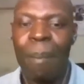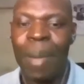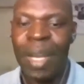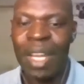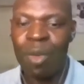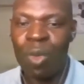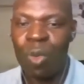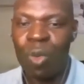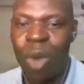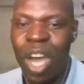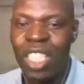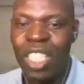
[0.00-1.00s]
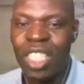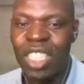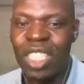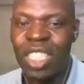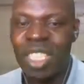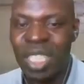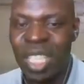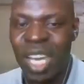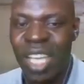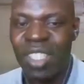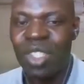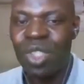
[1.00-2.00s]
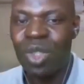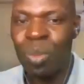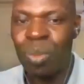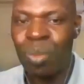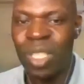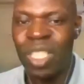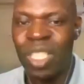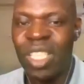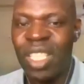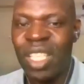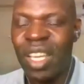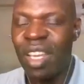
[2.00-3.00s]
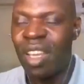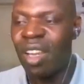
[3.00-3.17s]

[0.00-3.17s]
But I would want that to be